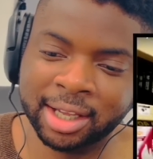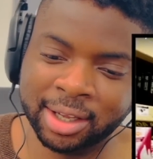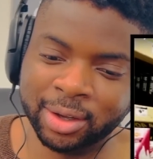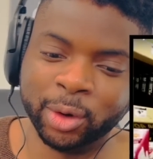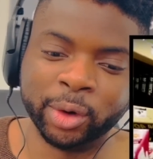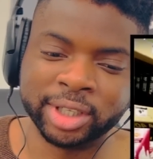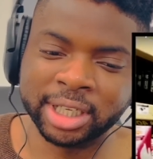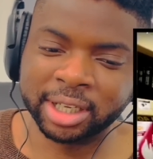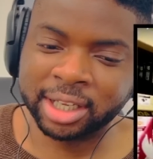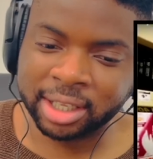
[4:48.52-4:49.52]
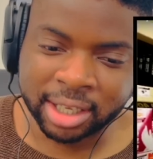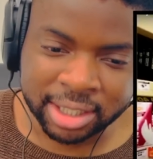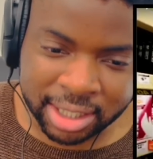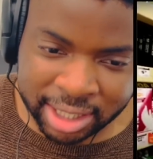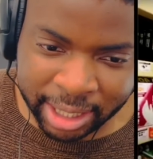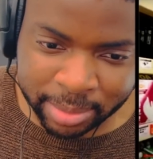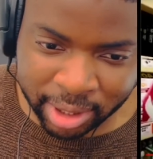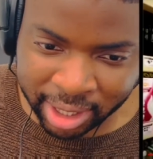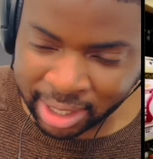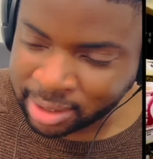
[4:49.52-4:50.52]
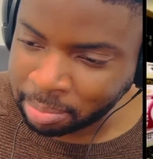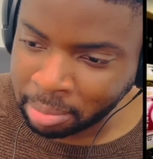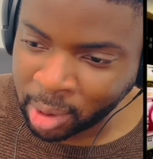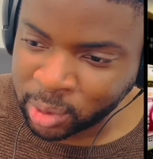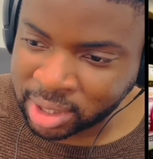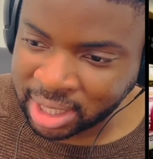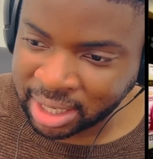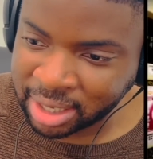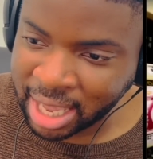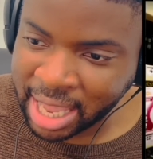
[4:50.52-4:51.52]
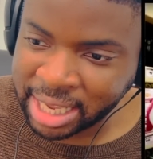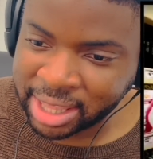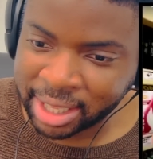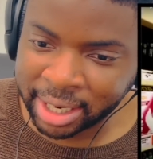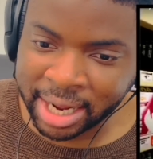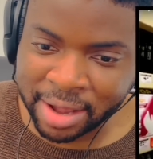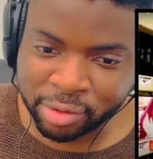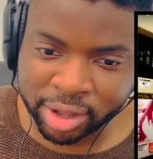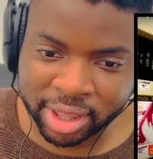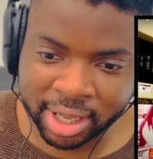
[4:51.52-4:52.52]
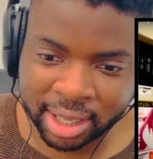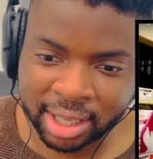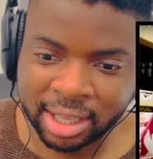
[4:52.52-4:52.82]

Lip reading: Or is it, because it seems like it's mostly anything and everything.